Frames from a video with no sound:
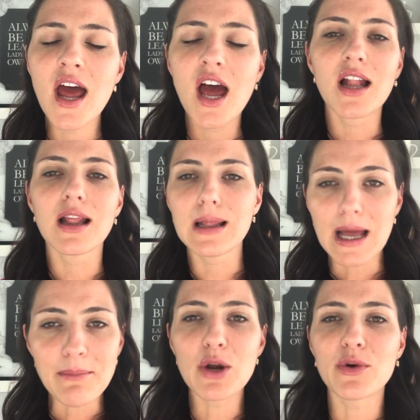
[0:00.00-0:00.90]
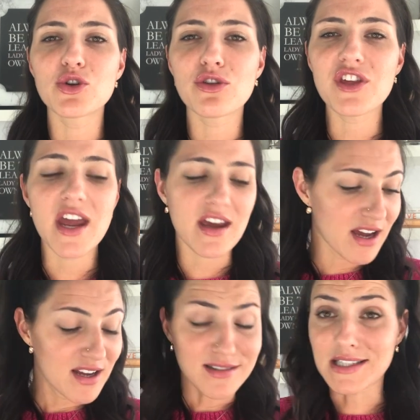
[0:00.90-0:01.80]
it. Let me know what you
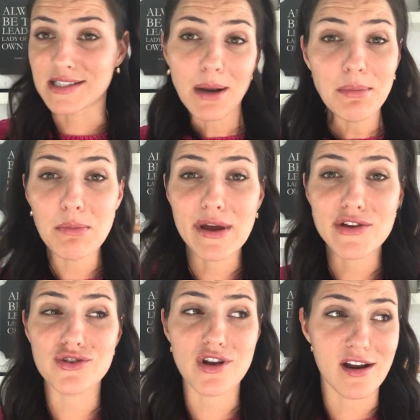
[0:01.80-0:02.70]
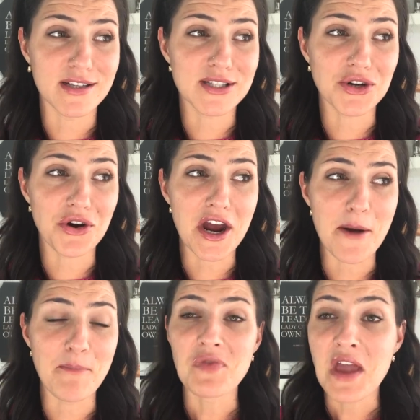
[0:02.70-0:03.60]
think. Send me pictures on
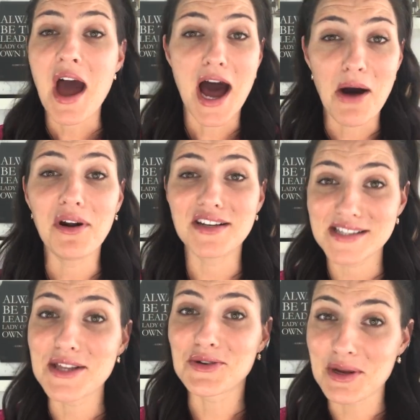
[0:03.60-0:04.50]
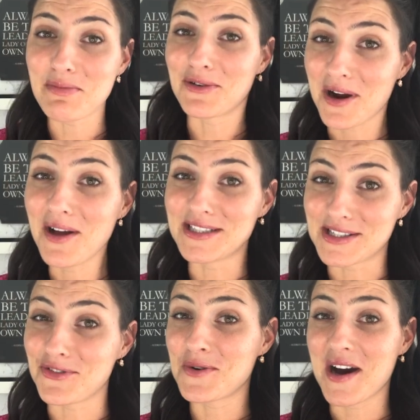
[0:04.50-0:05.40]
Instagram. I want to see the creepy
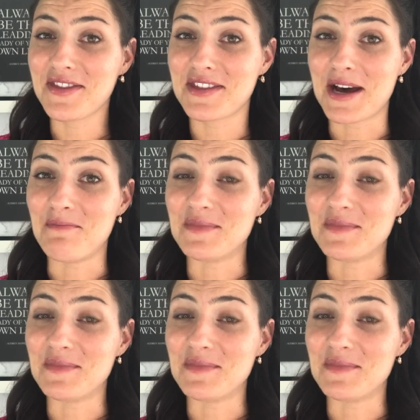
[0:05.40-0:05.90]
crawlies if you got